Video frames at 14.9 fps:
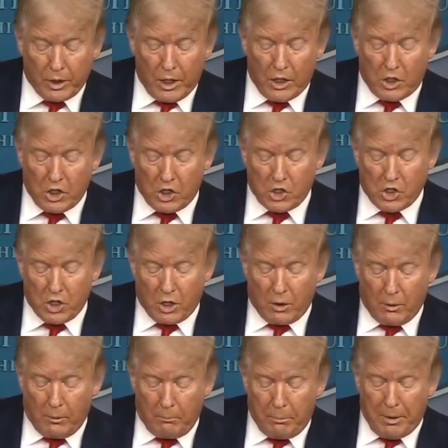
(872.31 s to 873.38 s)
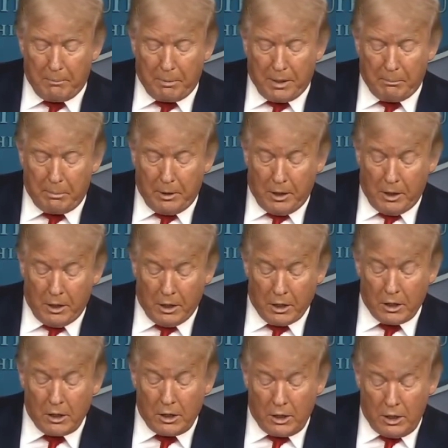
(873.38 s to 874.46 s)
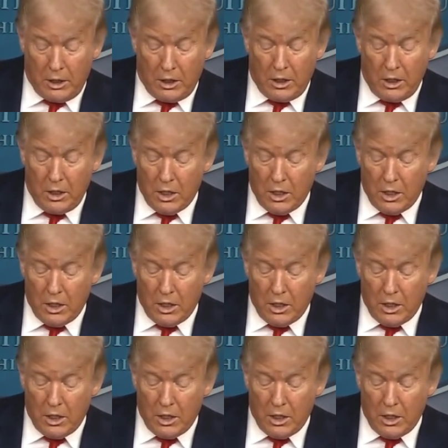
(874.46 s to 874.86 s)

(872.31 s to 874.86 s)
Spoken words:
additional PPE.